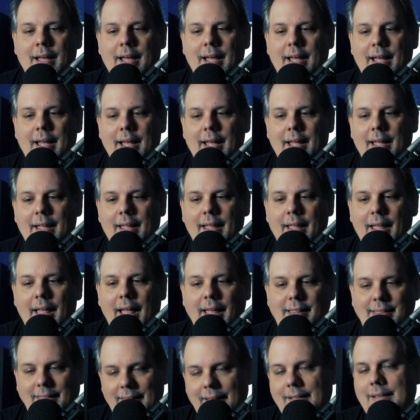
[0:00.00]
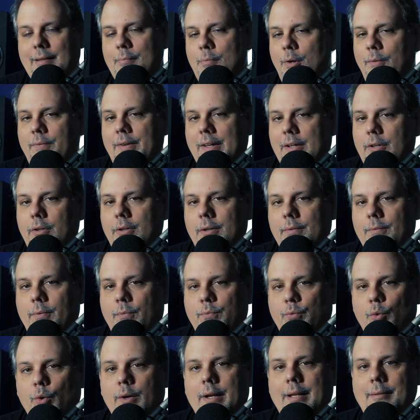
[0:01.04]
I think the movie could have
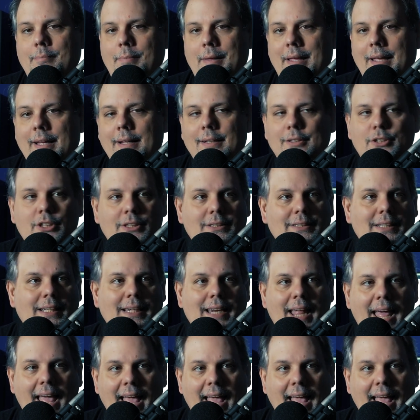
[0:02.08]
afforded being just an